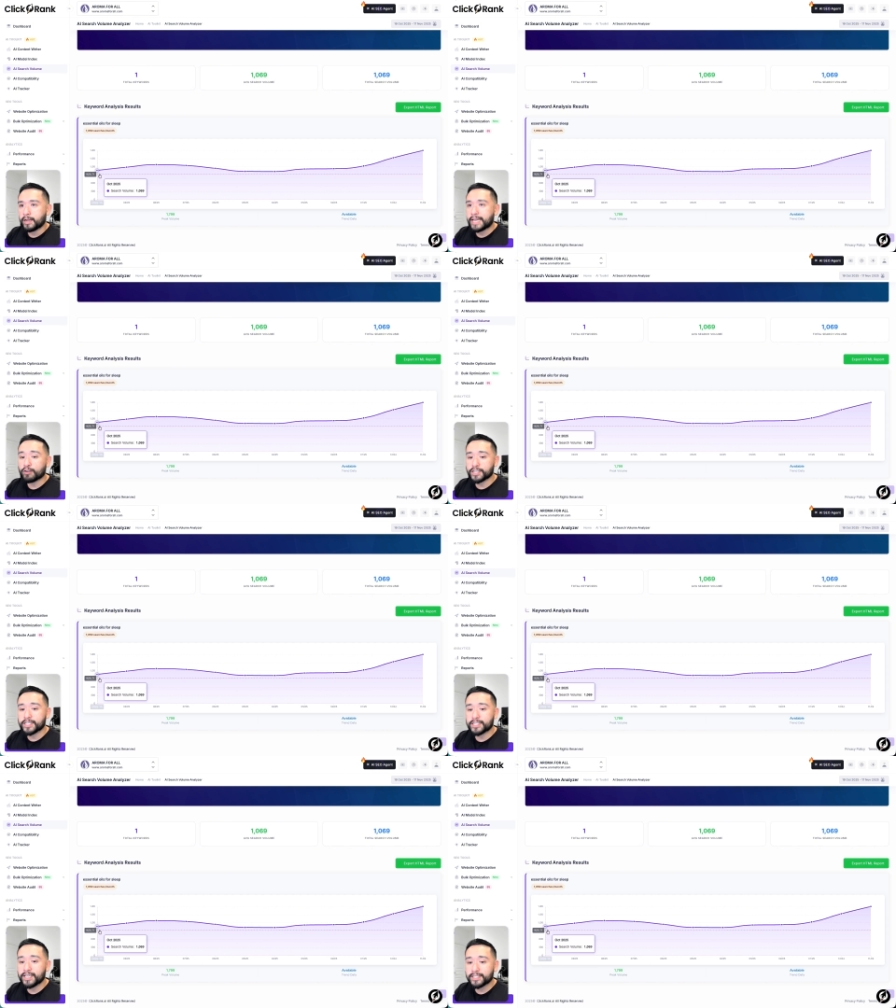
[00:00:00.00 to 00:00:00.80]
Now, since
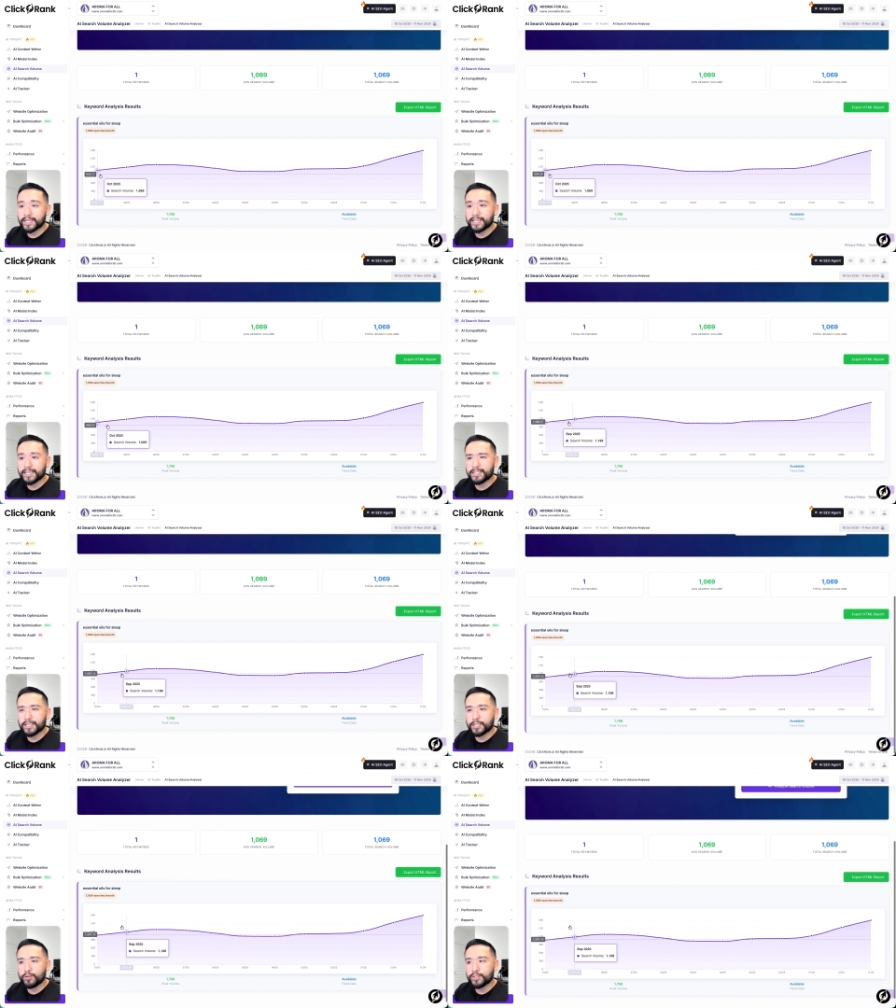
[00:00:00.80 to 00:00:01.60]
this is
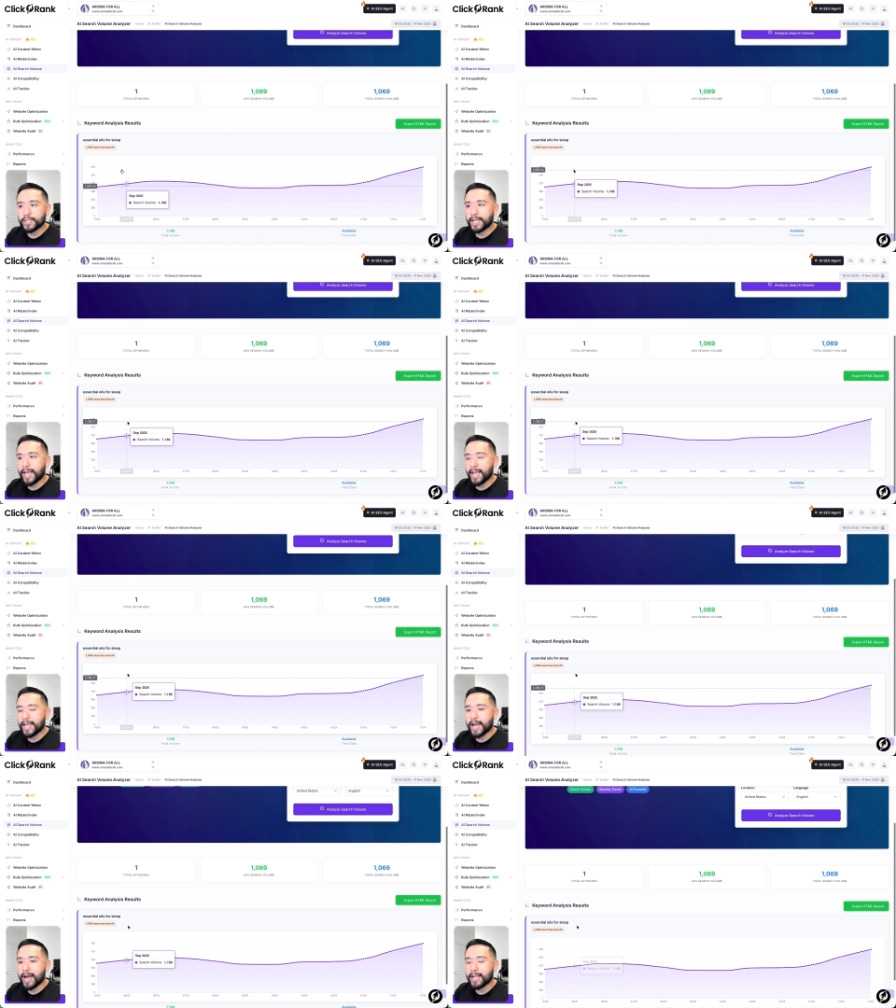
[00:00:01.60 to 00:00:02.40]
using
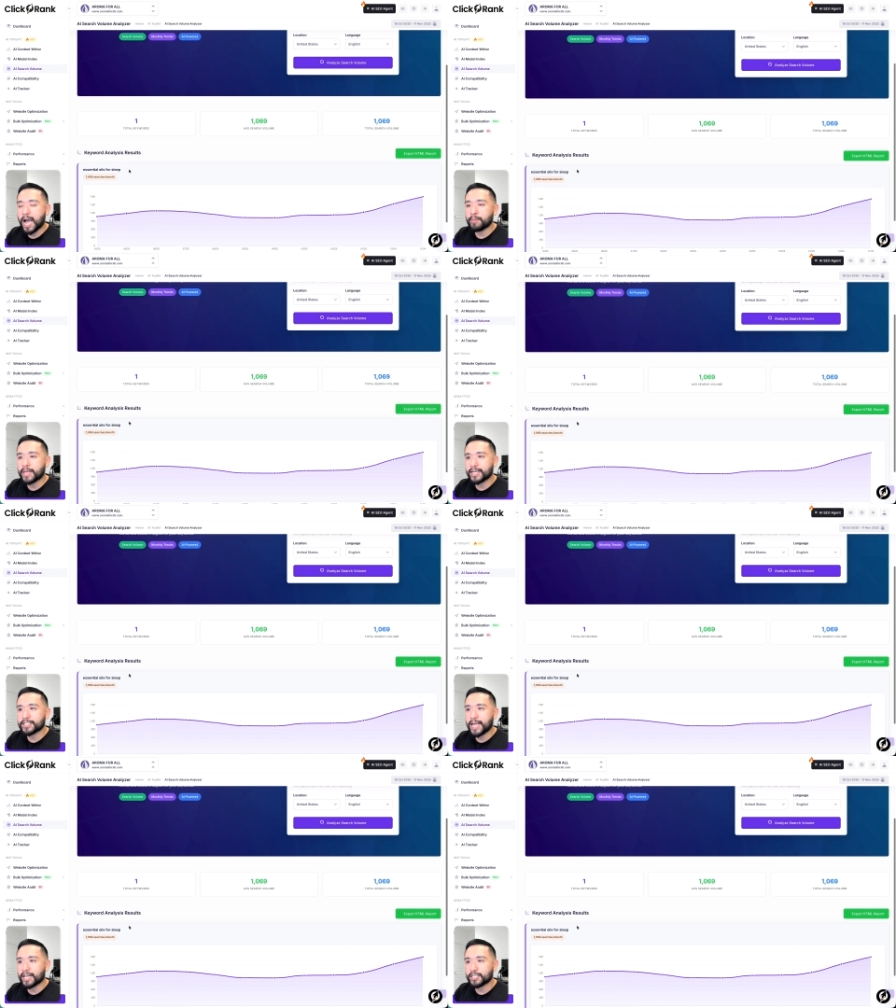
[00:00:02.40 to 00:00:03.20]
AI, I'm not
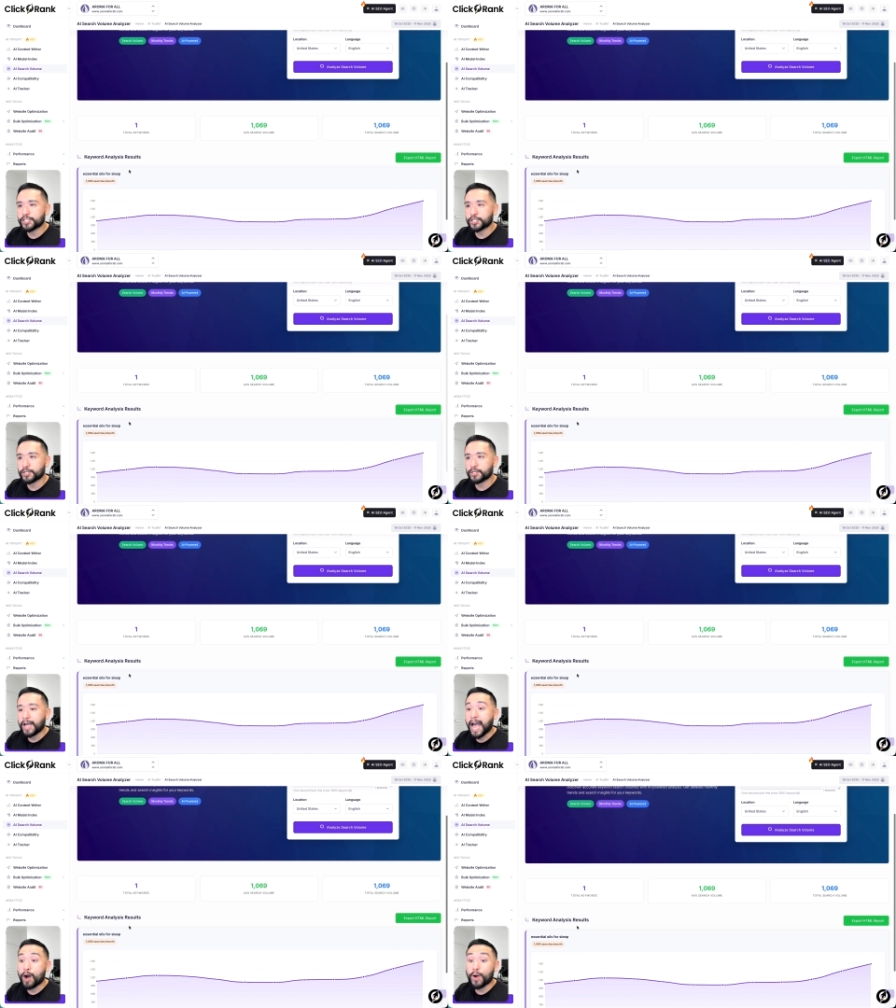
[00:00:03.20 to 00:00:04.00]
exactly sure
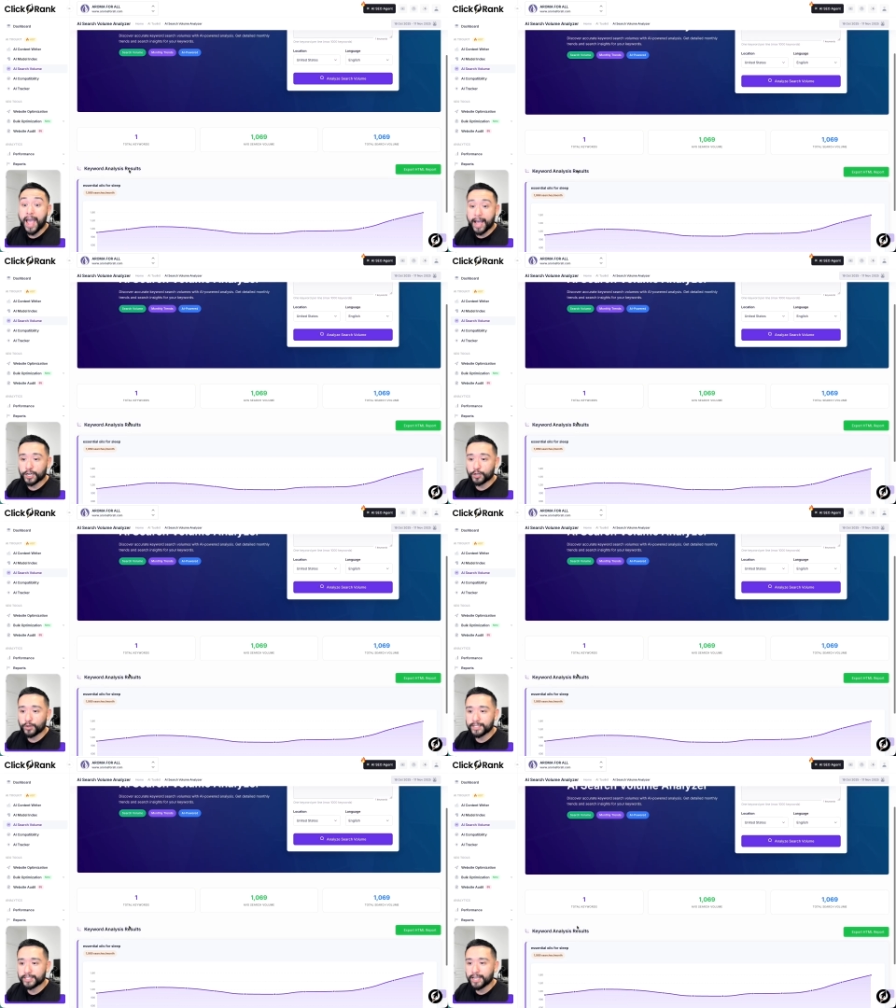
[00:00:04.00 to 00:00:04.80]
how
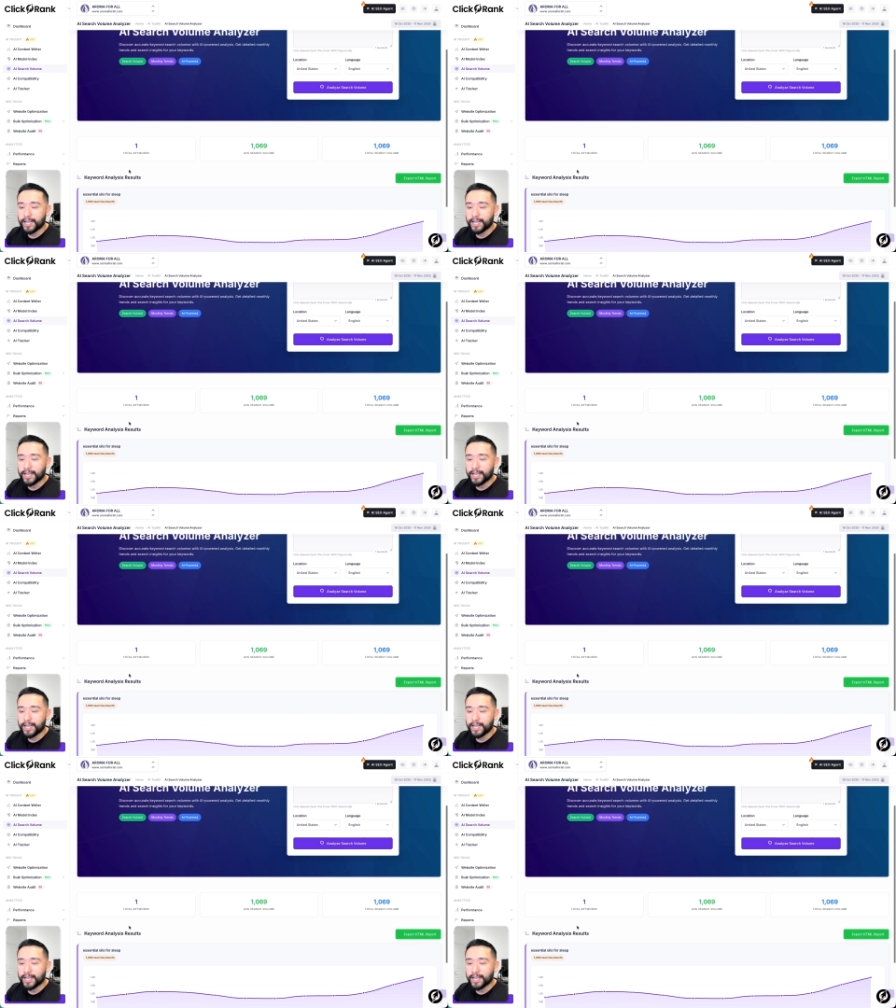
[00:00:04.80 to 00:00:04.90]
accurate